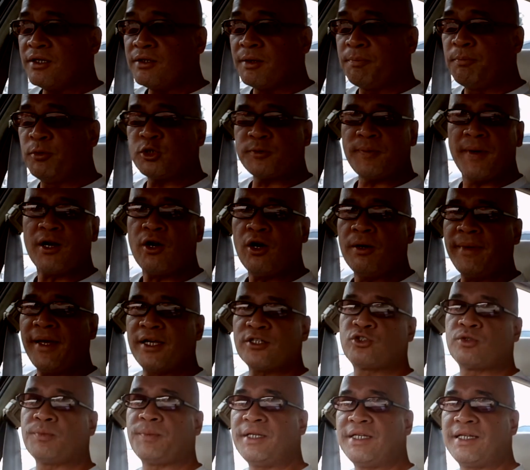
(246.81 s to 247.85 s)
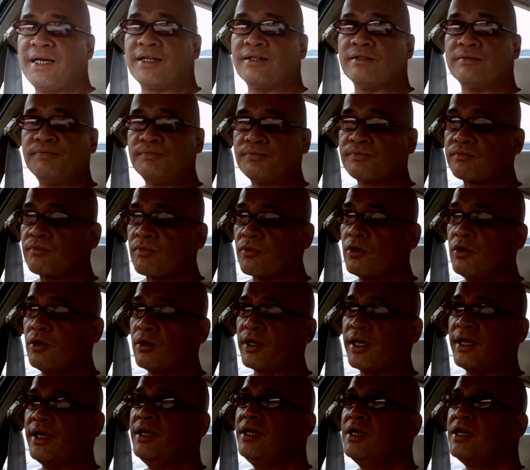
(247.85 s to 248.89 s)
Puspakom has to be done,
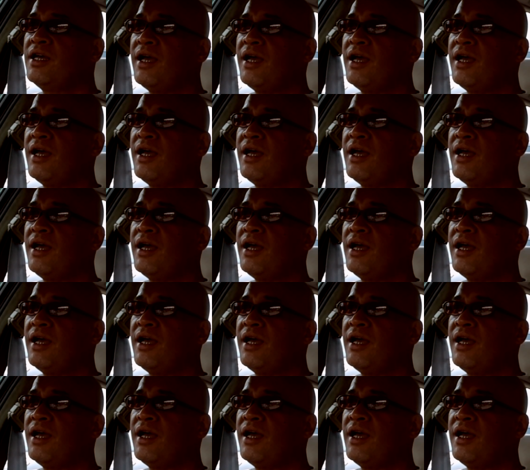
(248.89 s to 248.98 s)
okay?